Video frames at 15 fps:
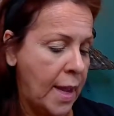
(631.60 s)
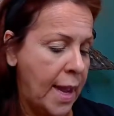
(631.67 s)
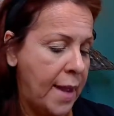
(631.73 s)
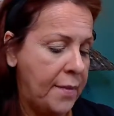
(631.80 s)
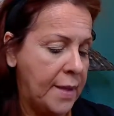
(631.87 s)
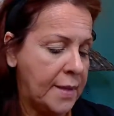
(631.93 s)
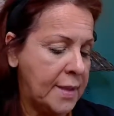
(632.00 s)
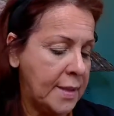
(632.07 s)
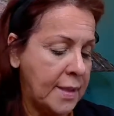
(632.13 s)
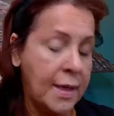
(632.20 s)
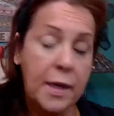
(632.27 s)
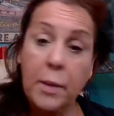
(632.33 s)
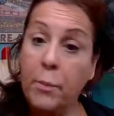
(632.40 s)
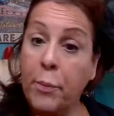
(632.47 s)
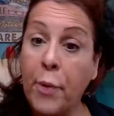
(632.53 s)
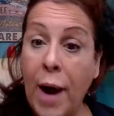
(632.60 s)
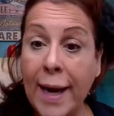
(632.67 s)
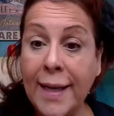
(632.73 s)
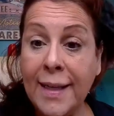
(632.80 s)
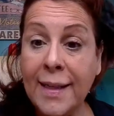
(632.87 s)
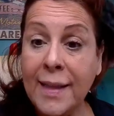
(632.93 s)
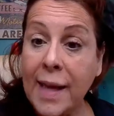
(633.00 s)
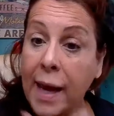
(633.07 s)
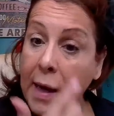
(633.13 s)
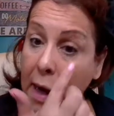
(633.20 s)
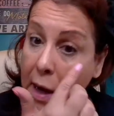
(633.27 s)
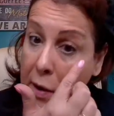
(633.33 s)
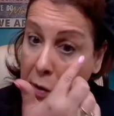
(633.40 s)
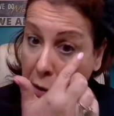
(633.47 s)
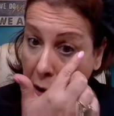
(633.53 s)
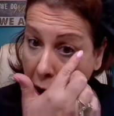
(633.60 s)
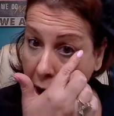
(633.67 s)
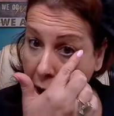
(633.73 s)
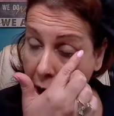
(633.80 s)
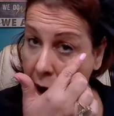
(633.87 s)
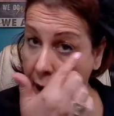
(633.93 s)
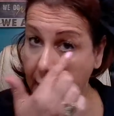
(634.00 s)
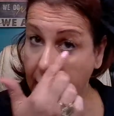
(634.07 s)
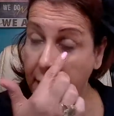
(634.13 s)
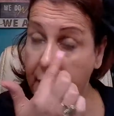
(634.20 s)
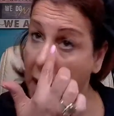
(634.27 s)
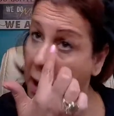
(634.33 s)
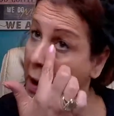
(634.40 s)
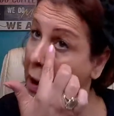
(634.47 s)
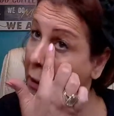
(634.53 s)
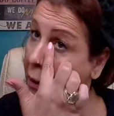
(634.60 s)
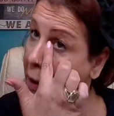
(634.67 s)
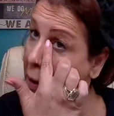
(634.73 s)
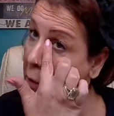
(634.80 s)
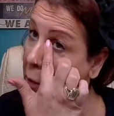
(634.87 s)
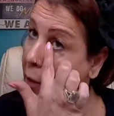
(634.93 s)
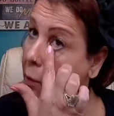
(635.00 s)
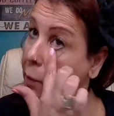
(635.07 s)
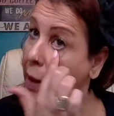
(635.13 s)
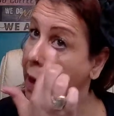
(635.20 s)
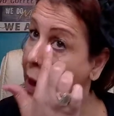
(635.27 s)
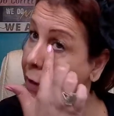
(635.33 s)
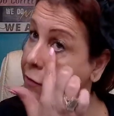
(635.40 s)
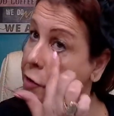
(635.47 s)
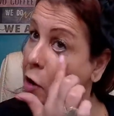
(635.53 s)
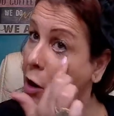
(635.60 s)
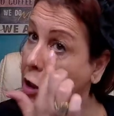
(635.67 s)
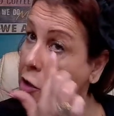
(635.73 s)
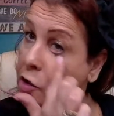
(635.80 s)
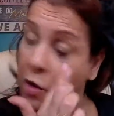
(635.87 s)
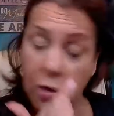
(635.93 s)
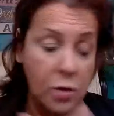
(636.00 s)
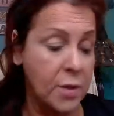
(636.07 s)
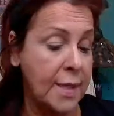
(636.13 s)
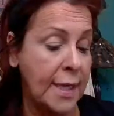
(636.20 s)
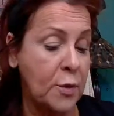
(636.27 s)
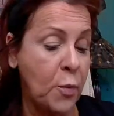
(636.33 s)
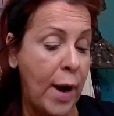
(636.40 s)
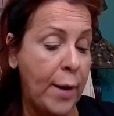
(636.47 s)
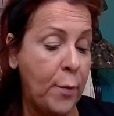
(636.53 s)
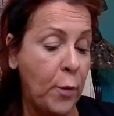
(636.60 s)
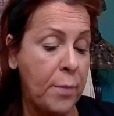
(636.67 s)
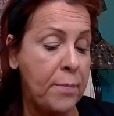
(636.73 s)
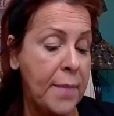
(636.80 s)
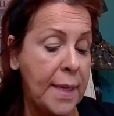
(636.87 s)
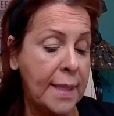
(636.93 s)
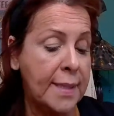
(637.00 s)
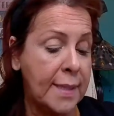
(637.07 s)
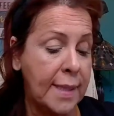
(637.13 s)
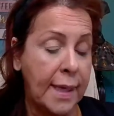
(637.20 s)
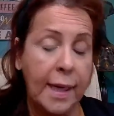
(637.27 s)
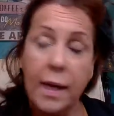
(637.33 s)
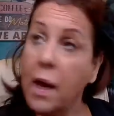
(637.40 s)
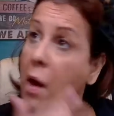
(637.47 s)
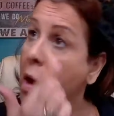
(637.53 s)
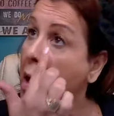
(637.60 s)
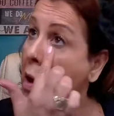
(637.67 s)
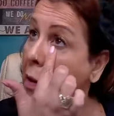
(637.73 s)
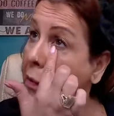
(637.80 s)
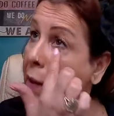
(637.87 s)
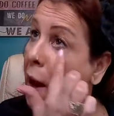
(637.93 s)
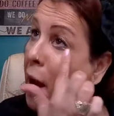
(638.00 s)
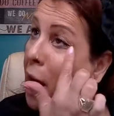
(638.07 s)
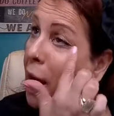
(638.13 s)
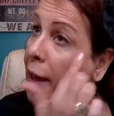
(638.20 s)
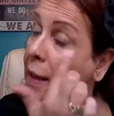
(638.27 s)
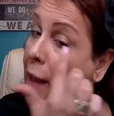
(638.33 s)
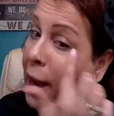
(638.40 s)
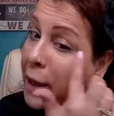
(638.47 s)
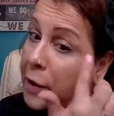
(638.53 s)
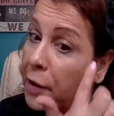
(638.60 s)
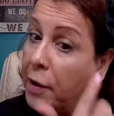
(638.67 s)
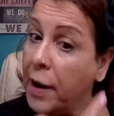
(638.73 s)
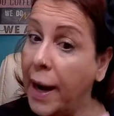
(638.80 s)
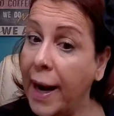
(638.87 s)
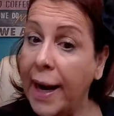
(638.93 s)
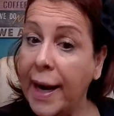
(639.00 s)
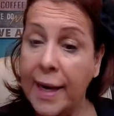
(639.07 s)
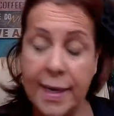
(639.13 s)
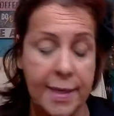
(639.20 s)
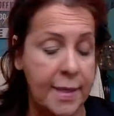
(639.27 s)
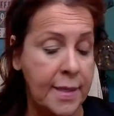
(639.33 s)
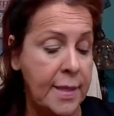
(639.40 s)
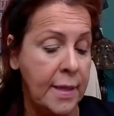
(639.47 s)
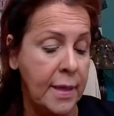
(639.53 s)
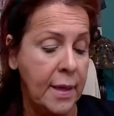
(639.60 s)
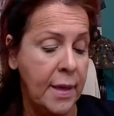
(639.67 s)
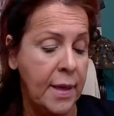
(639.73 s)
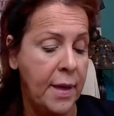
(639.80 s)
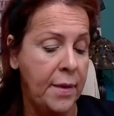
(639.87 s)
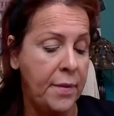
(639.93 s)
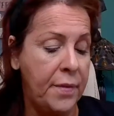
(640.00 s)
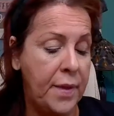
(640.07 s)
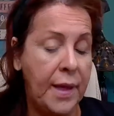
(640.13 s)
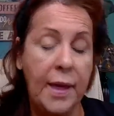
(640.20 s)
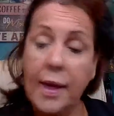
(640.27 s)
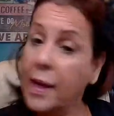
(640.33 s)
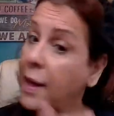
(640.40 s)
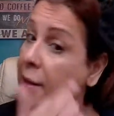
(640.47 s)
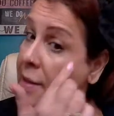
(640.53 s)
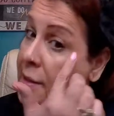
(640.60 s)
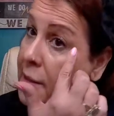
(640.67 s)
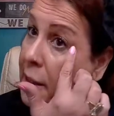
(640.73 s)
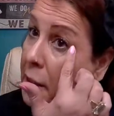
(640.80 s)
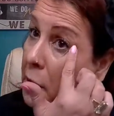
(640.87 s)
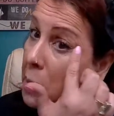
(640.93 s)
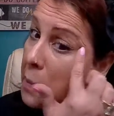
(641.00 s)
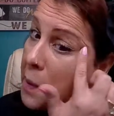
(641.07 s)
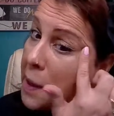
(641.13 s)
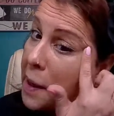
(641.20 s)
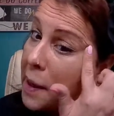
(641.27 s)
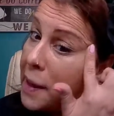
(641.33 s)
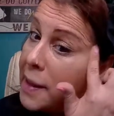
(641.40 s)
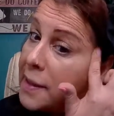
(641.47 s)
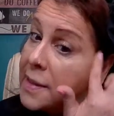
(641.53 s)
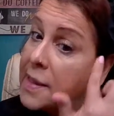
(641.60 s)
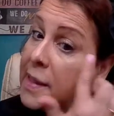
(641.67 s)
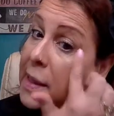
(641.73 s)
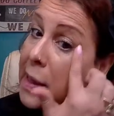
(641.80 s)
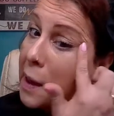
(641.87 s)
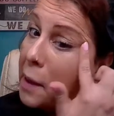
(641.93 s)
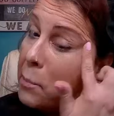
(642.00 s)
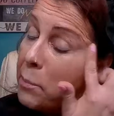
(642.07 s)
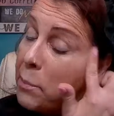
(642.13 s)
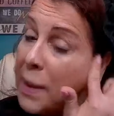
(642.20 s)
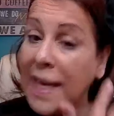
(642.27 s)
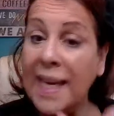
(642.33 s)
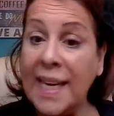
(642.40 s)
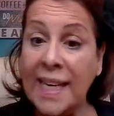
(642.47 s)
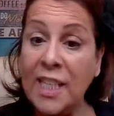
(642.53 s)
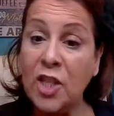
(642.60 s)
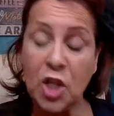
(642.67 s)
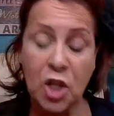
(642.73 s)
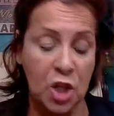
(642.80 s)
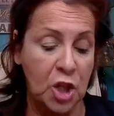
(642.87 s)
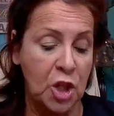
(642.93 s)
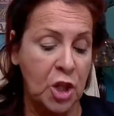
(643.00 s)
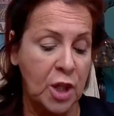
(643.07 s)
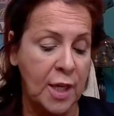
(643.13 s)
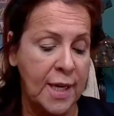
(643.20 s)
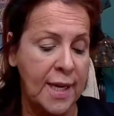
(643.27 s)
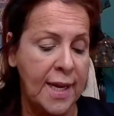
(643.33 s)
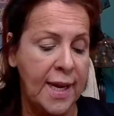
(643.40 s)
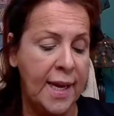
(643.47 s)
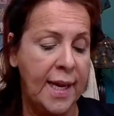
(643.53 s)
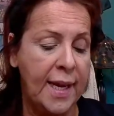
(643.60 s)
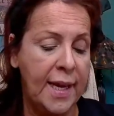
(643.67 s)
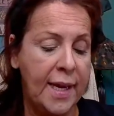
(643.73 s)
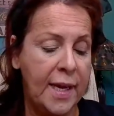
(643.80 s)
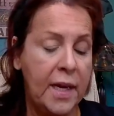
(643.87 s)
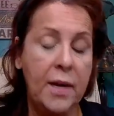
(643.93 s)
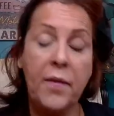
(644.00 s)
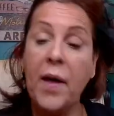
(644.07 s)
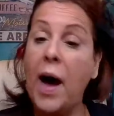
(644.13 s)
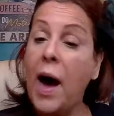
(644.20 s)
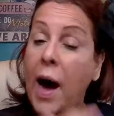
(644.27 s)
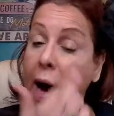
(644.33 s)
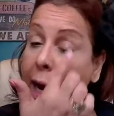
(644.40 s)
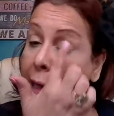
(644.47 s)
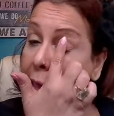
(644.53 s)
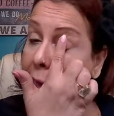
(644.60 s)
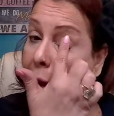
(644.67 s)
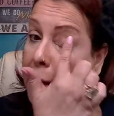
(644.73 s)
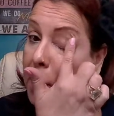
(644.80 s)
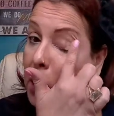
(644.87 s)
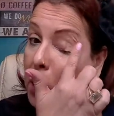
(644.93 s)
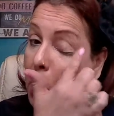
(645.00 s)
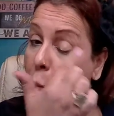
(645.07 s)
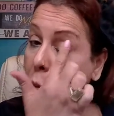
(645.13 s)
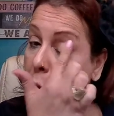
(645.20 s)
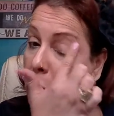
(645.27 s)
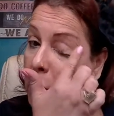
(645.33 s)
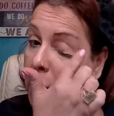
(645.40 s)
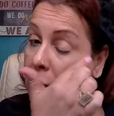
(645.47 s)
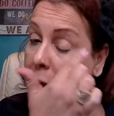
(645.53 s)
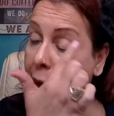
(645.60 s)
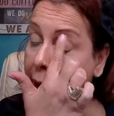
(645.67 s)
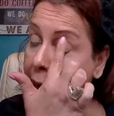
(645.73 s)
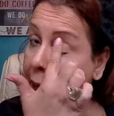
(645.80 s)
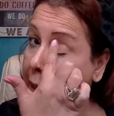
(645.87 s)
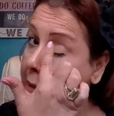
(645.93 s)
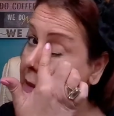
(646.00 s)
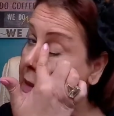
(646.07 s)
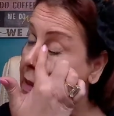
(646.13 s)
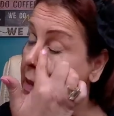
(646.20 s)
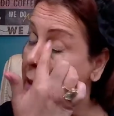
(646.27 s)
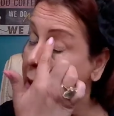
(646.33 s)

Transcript: And this is gonna brighten that under eye area where we have dark circles. That's why we're mixing the highlighter and the concealer because the peach in the highlighter will cut